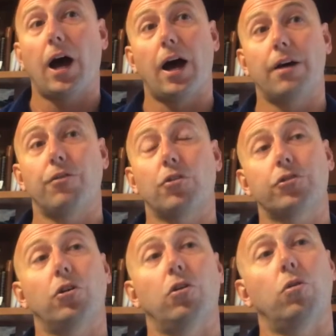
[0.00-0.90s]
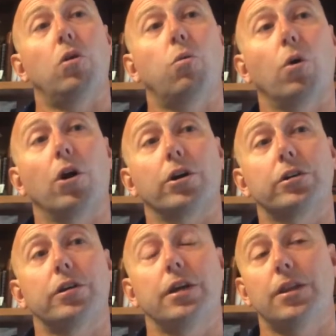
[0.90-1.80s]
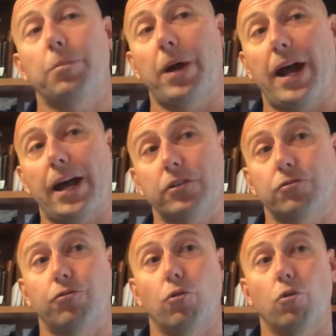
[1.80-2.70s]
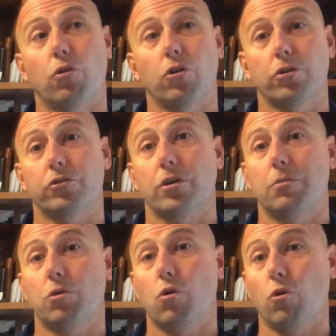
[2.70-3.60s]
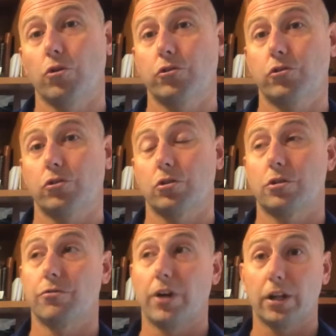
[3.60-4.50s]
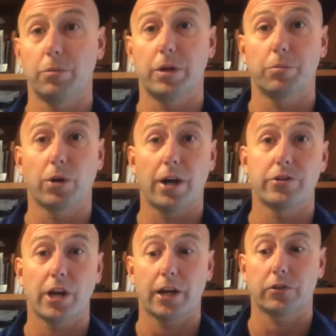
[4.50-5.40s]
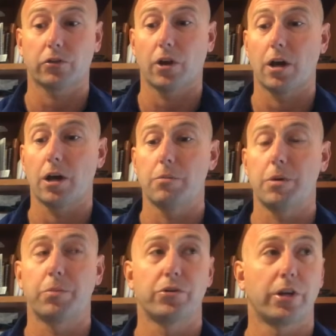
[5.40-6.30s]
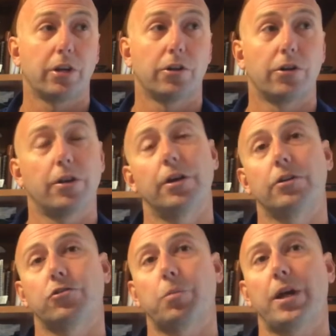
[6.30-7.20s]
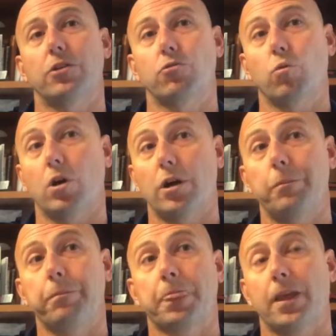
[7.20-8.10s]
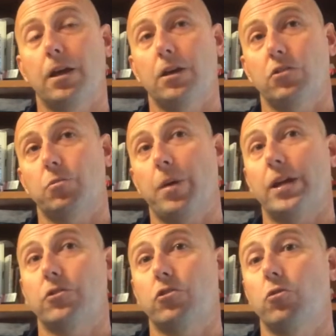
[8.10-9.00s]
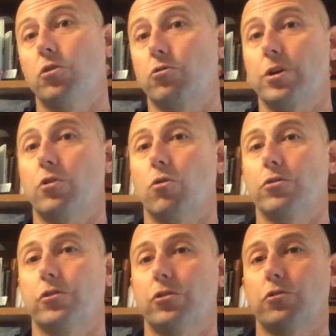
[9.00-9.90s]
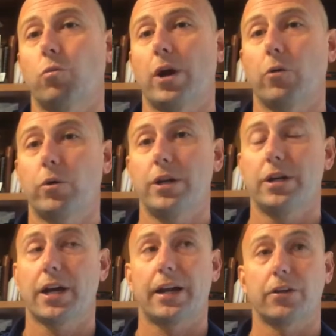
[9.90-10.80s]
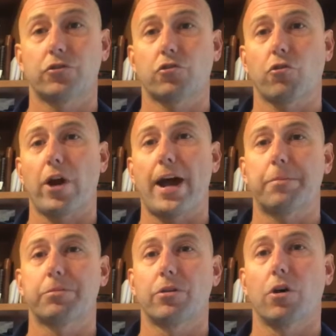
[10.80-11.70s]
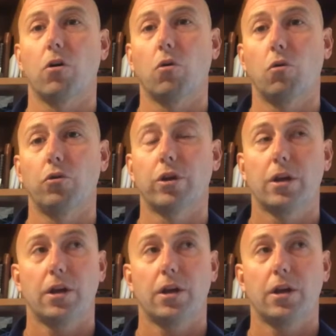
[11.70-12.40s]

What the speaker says: I've also worked in the past for some course development projects, in particular the Spanish 1, Spanish 2 and 3 courses, where we kind of scrapped the old